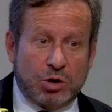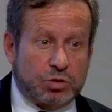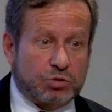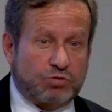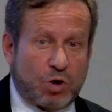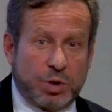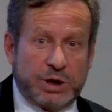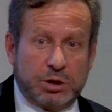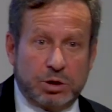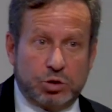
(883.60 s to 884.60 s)
under
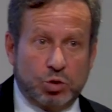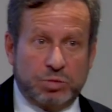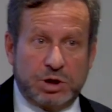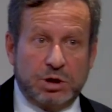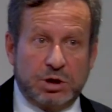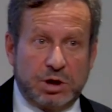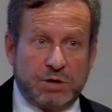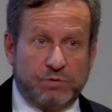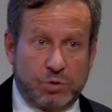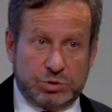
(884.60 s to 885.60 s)
growing human
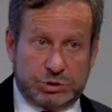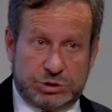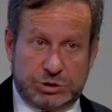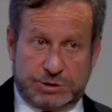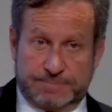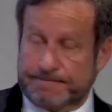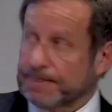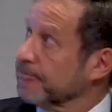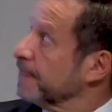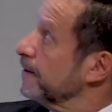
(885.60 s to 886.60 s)
influences?
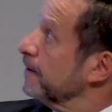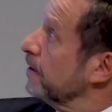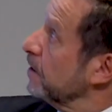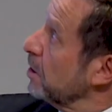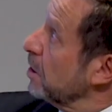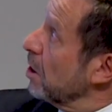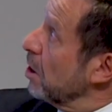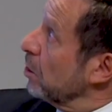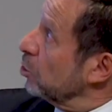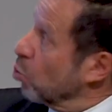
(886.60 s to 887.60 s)

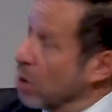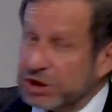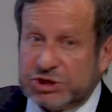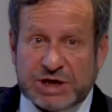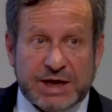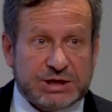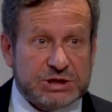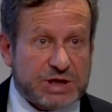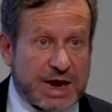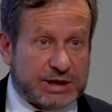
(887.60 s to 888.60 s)
To what extent
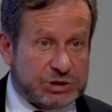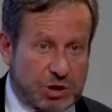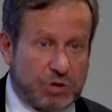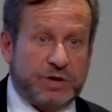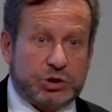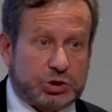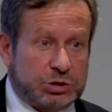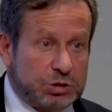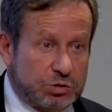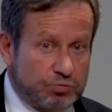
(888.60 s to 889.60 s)
is that
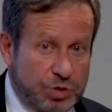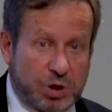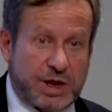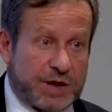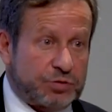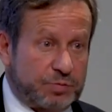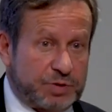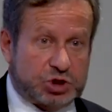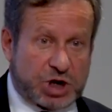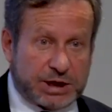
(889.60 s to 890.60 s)
acceleration really
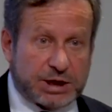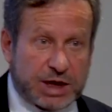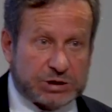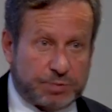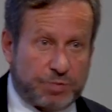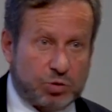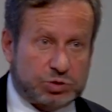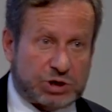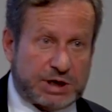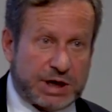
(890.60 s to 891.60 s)
anthropogenic as
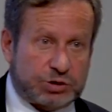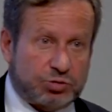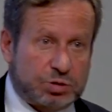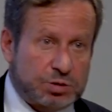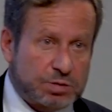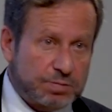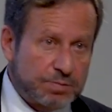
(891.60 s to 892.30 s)
opposed to natural?